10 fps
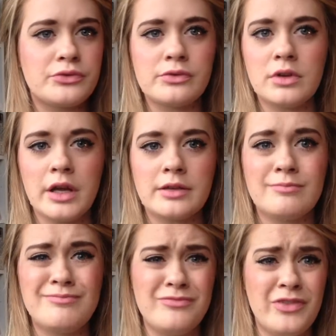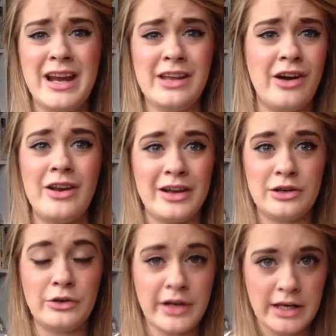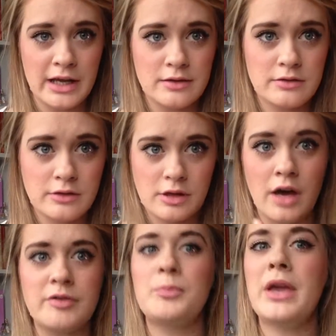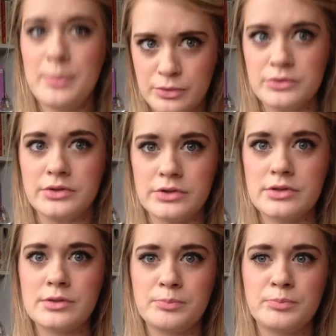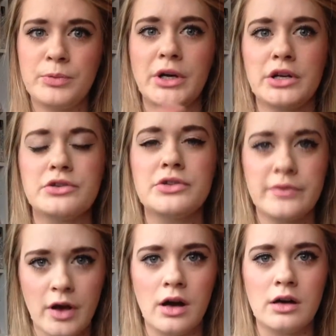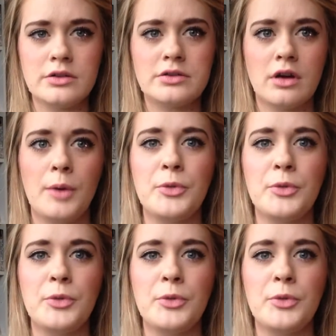like really I like looking at other people's productions of art. I'm